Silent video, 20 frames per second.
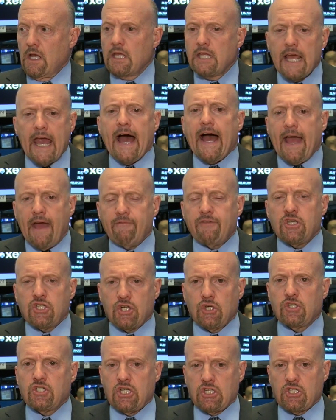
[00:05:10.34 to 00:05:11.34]
Yeah, Evan
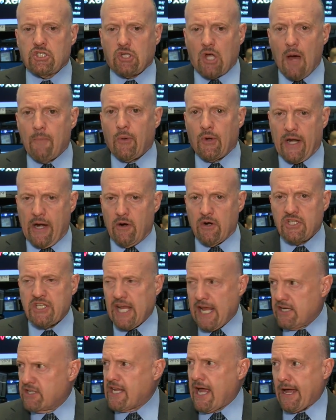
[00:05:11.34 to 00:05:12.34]
should just come on air and
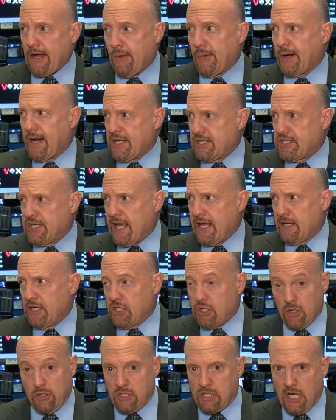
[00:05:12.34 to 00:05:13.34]
say exactly what I said. He
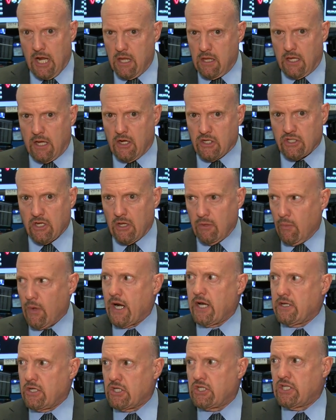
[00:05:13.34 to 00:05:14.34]
shouldn't say anything else other than
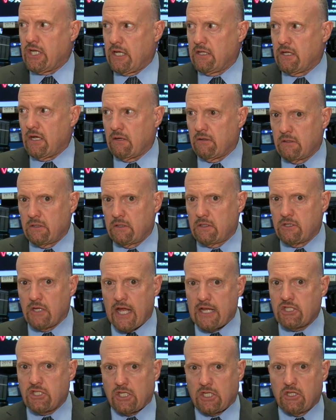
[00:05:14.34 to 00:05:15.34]
what I just said, though. So
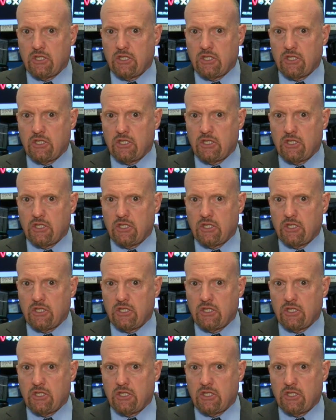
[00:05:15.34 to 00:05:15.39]
that's